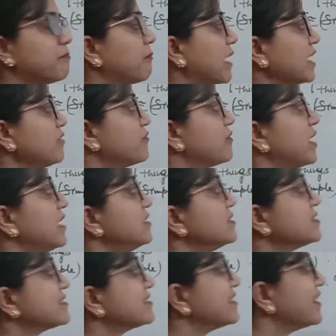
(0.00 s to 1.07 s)
My
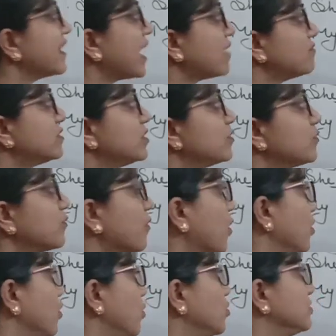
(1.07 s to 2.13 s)
friends never
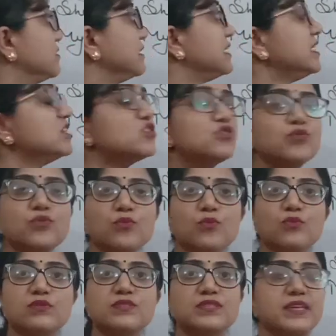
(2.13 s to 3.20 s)
follow these
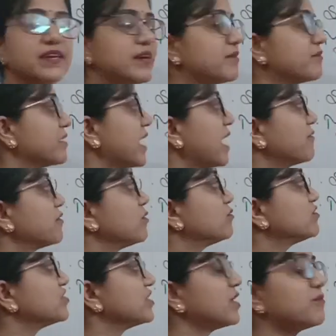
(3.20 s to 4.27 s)
rules. Here we have
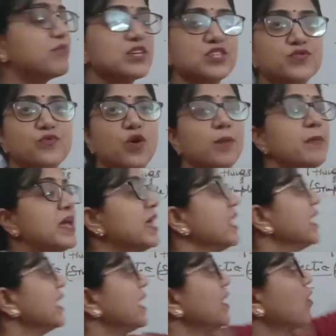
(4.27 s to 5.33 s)
used here first form.
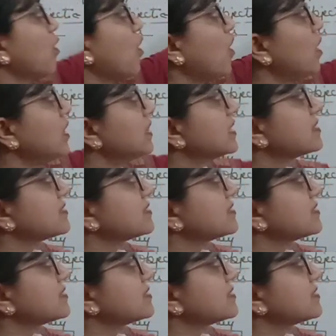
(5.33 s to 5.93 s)
In all the